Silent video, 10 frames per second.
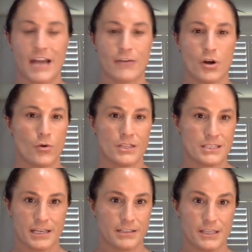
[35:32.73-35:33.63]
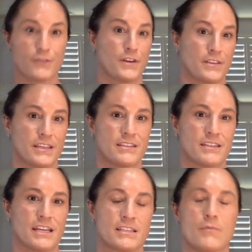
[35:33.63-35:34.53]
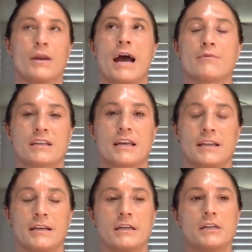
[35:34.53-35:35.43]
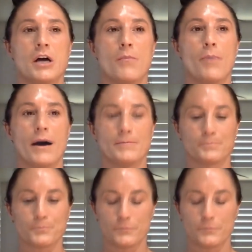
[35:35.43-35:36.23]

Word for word: I don't know. It's like different these days than when I was a kid. But